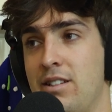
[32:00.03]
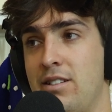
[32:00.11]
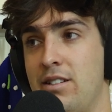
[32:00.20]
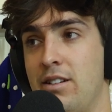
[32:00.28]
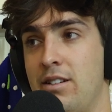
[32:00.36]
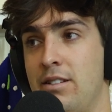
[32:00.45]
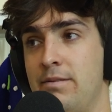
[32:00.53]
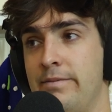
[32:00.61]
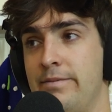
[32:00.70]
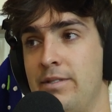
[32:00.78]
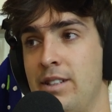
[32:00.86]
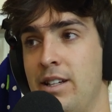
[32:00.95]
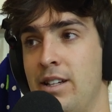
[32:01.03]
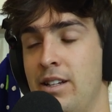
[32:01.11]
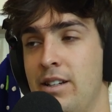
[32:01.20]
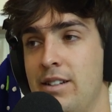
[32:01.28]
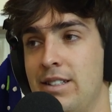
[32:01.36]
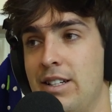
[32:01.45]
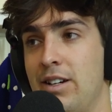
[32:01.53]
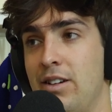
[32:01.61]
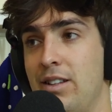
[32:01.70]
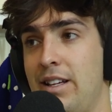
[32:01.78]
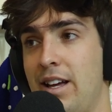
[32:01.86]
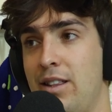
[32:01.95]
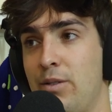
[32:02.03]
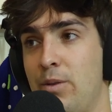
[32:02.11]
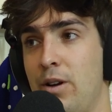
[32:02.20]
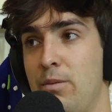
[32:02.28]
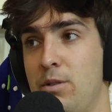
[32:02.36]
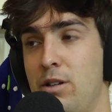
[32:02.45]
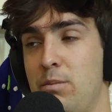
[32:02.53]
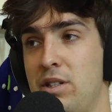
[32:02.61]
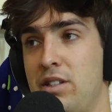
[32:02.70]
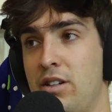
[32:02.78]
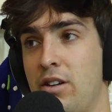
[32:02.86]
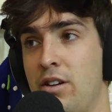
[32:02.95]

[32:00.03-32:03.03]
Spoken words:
snow. Only hate the road when you're missing